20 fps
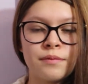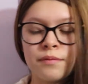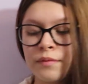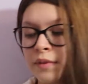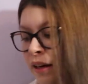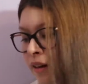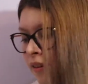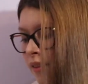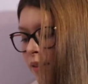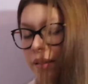
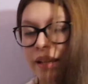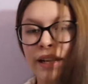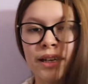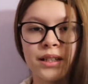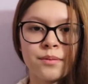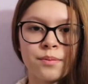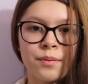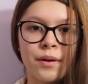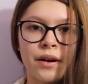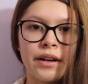like the
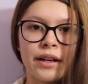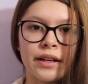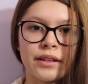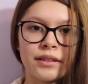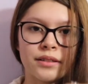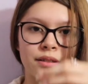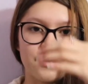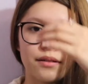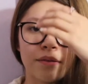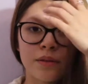next
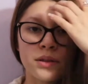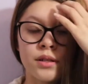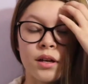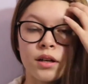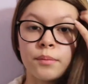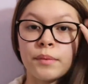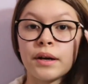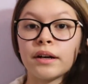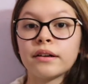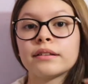product, I was
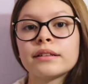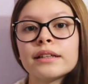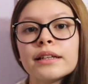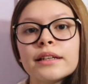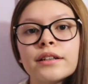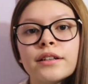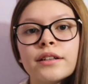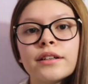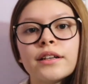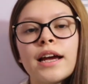talking about
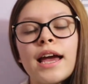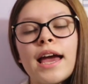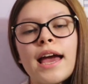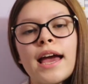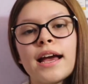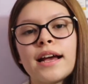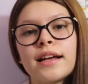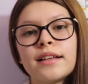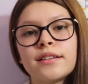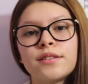glitter,
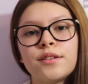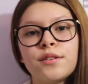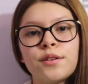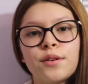and you